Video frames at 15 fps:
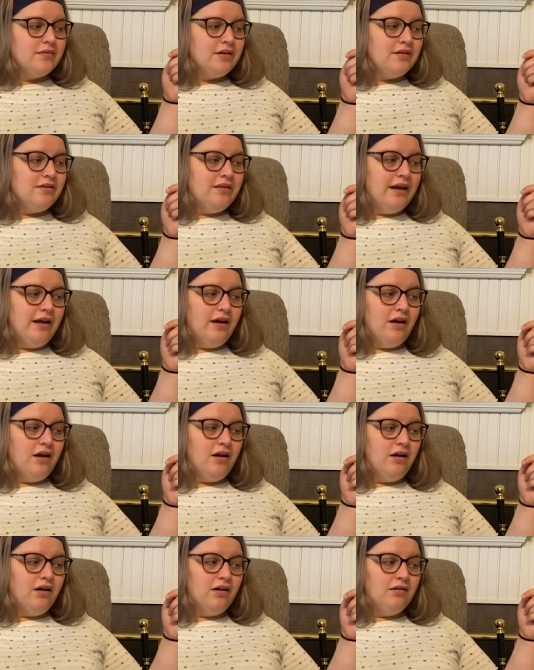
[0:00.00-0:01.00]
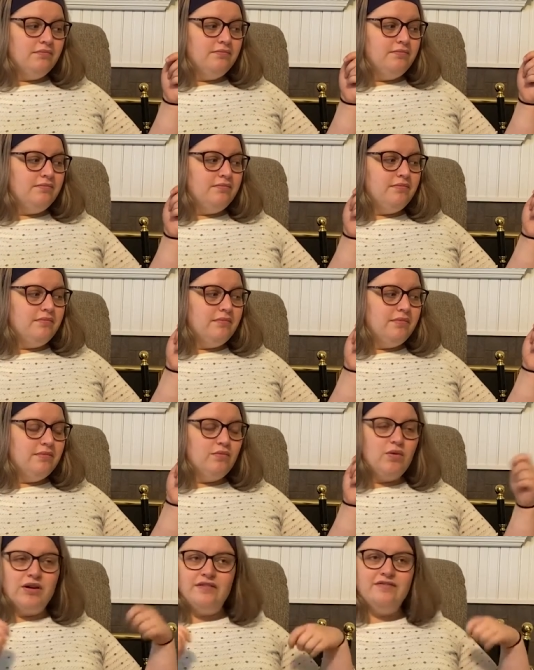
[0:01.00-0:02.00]
their
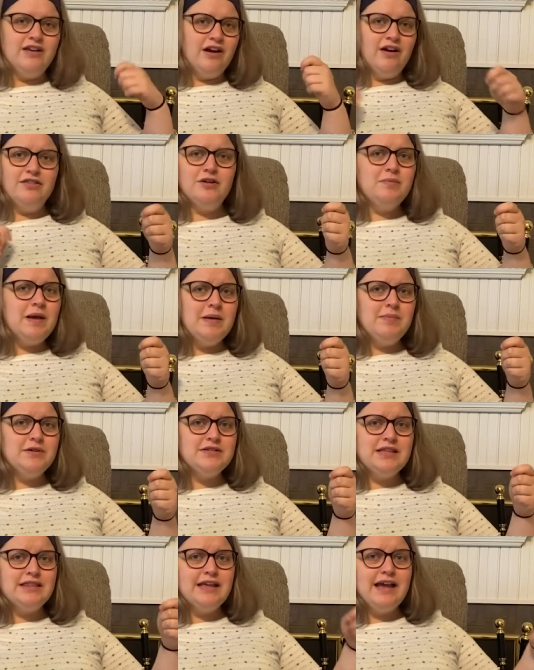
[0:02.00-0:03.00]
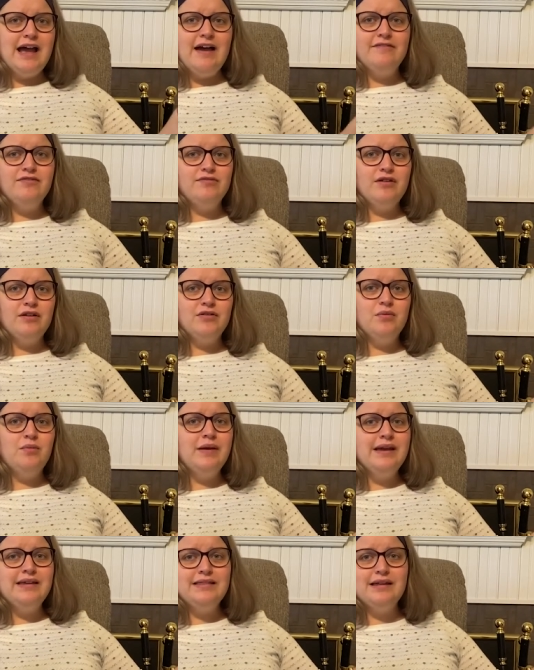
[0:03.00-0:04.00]
one of their other papers that they have throughout the
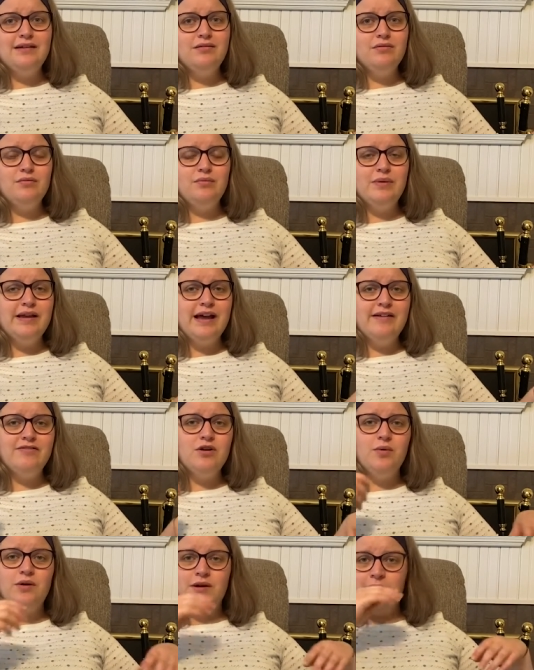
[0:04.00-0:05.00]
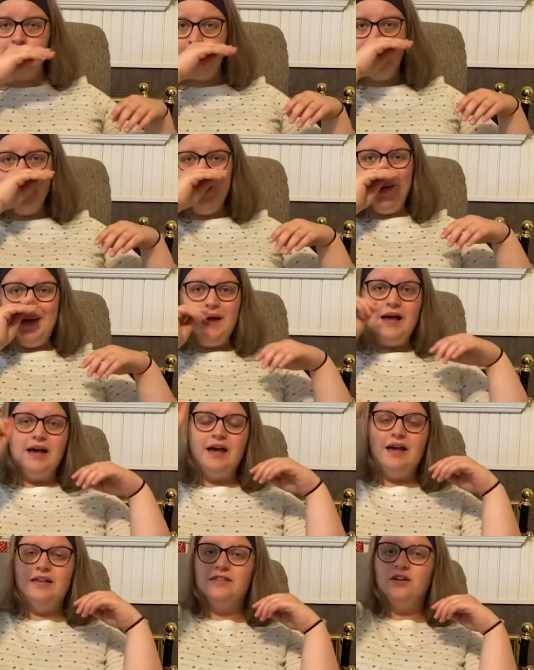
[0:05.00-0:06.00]
week that we have going on
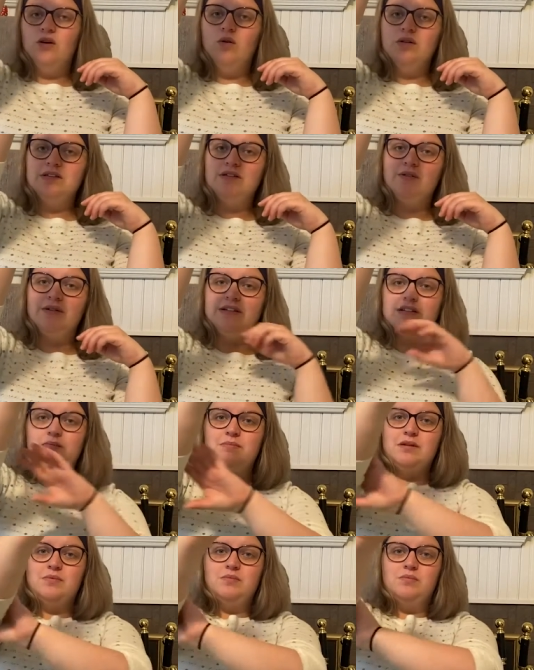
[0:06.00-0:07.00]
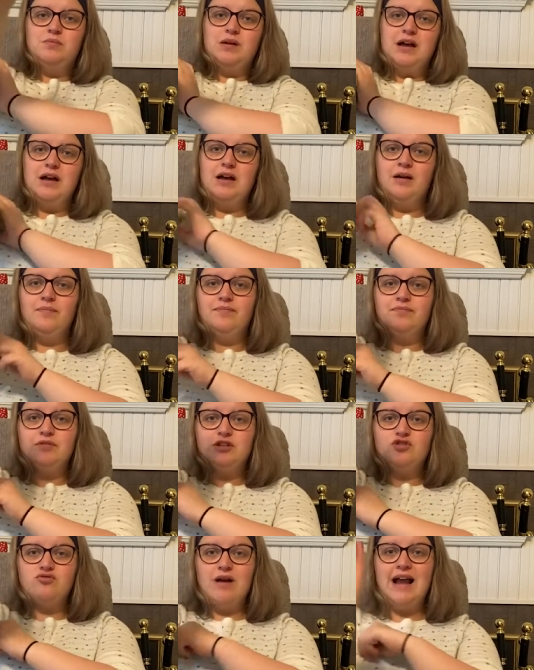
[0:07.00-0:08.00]
uh, and the goal is going to be um,
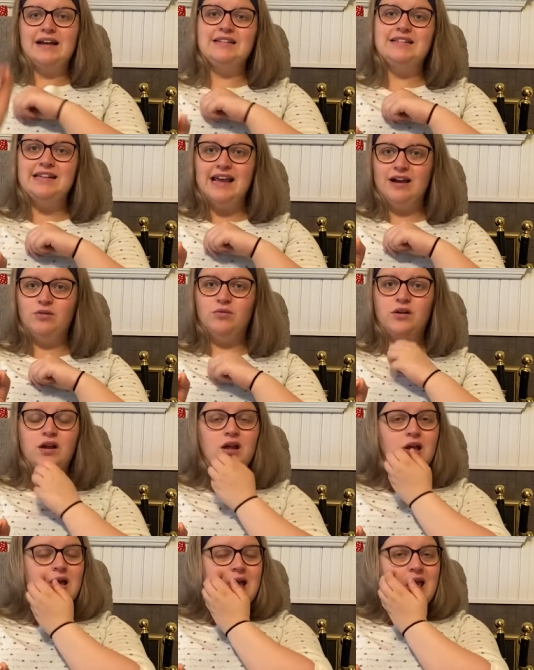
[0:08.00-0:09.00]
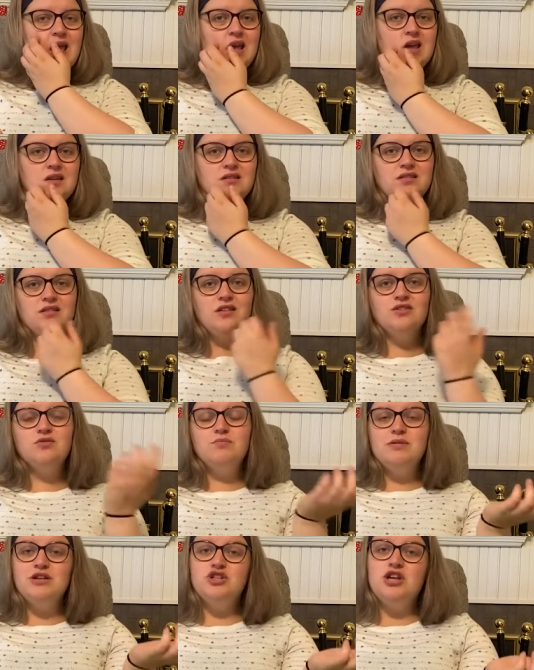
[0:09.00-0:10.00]
dragged down and they'll
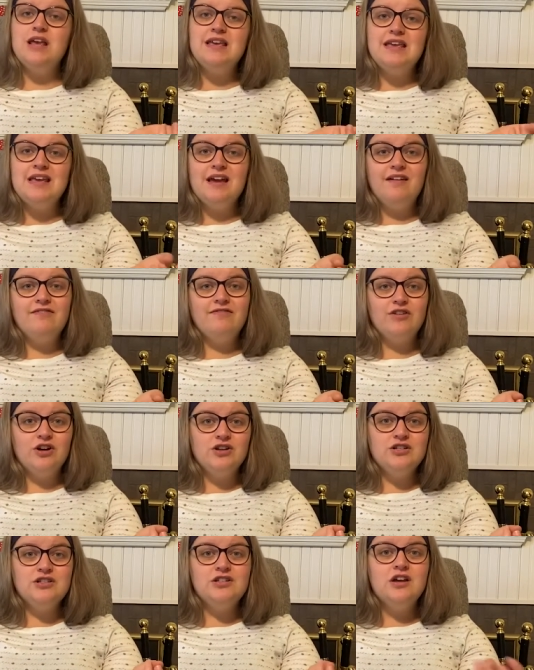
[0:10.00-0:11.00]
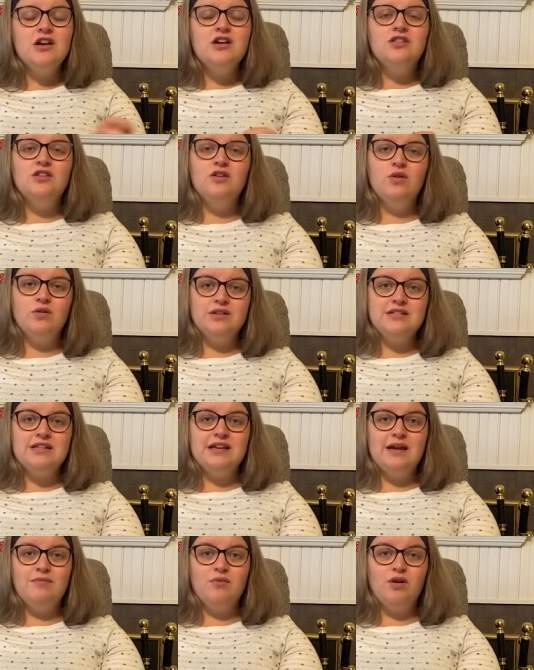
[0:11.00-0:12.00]
be shaky at first the goal is
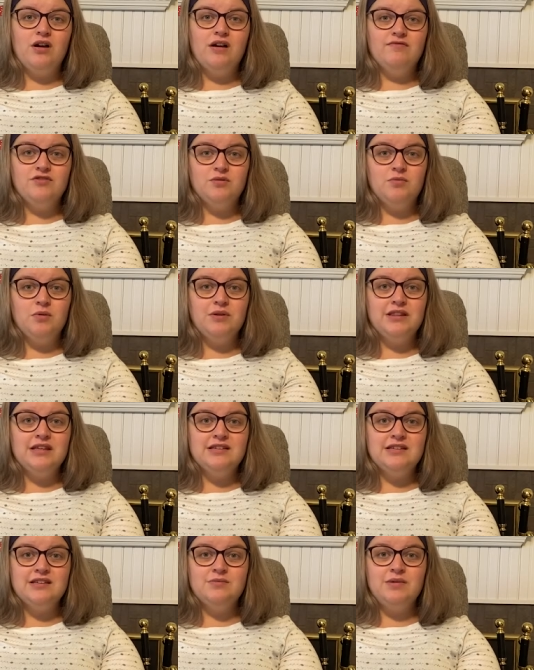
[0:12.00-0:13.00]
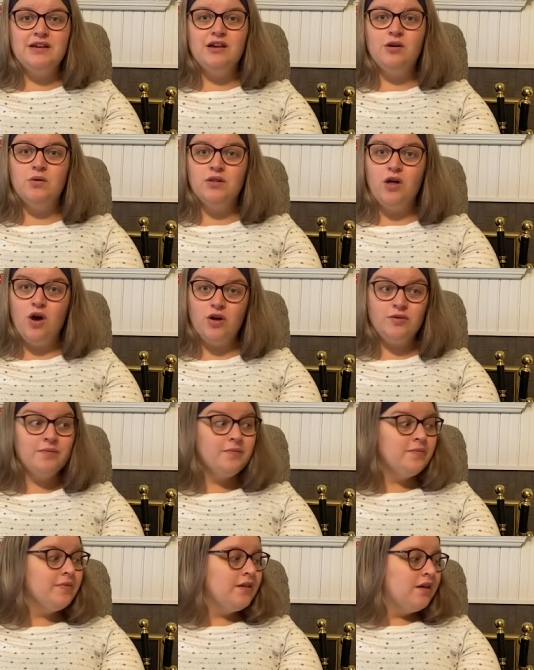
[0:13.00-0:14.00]
to get more comfortable with this as we go along
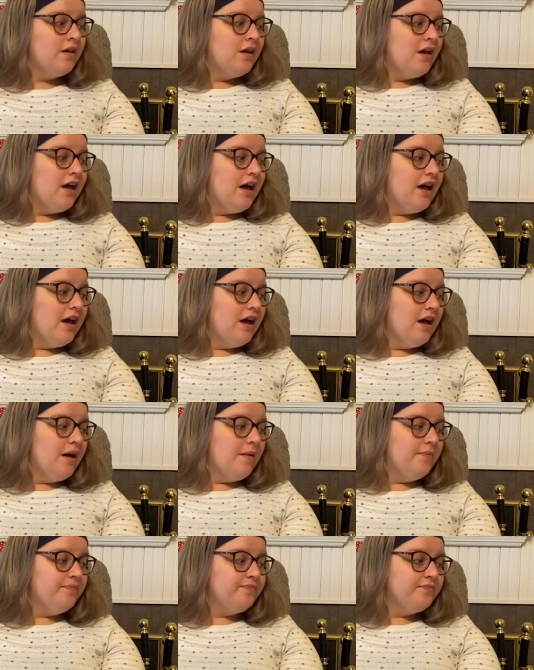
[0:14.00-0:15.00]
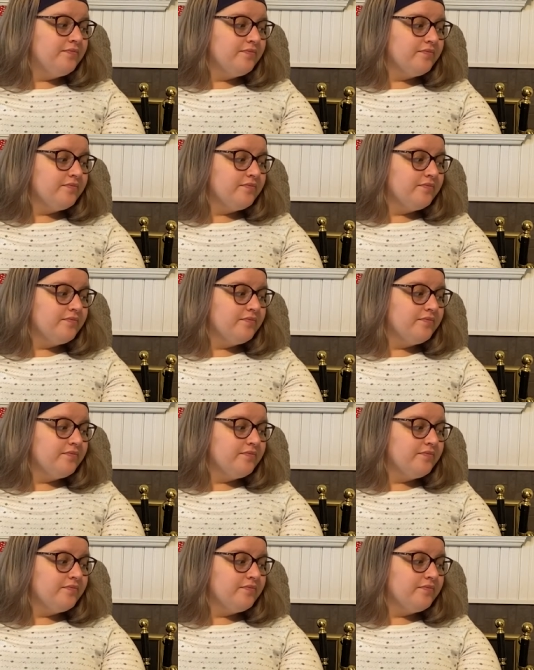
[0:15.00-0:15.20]
um,